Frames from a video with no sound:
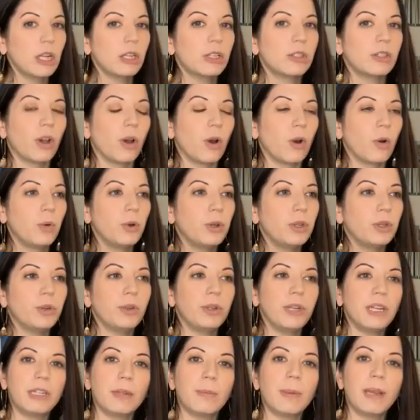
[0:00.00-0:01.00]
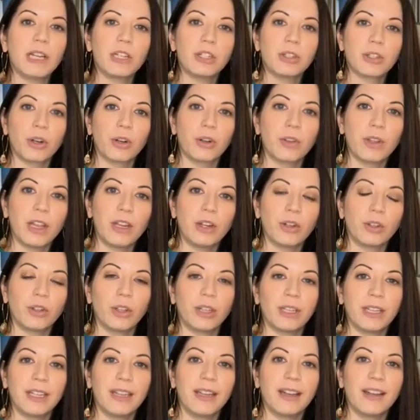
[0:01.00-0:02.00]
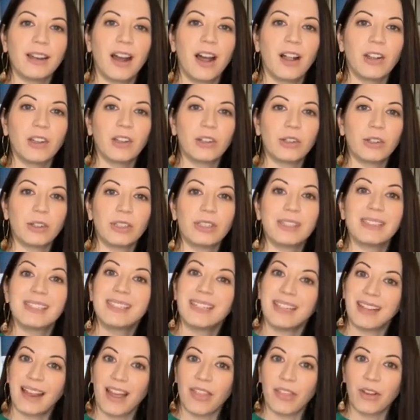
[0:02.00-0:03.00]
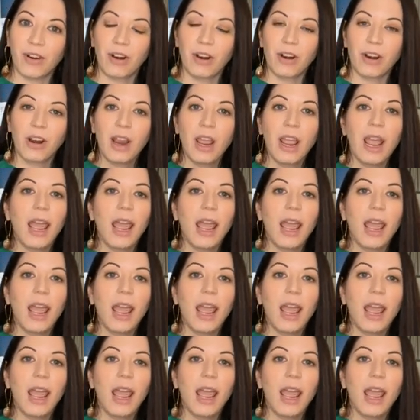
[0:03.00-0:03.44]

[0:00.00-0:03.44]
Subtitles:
So you need to make sure that you're looking at colors together.